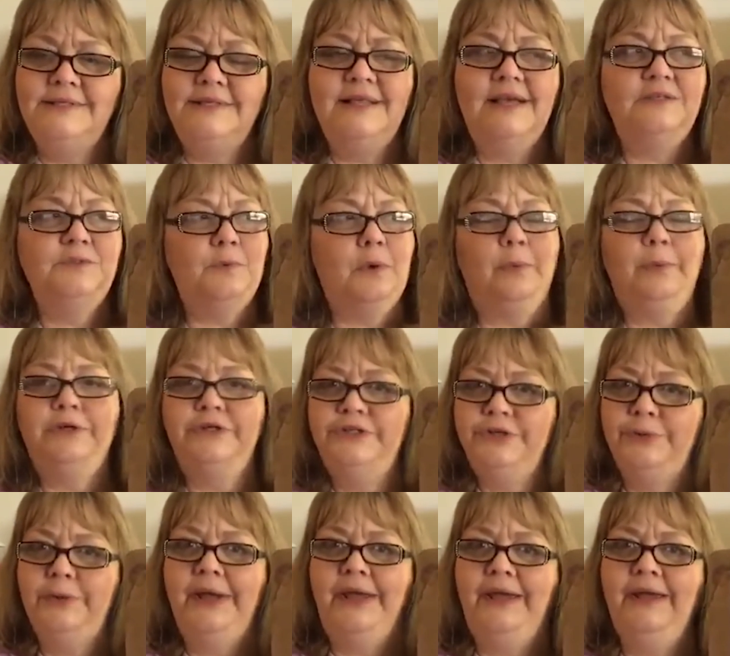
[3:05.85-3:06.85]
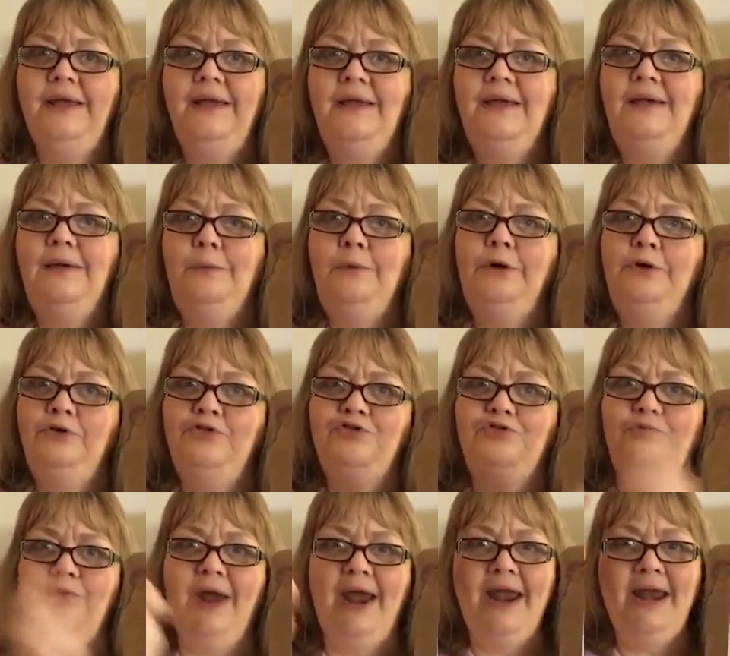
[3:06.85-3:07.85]
and that's what we're doing, we're
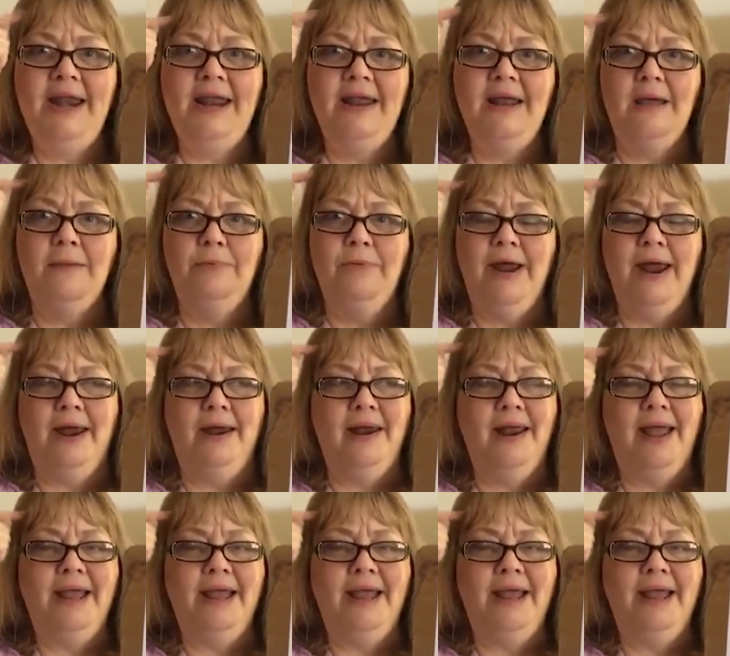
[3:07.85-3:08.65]
training a brain.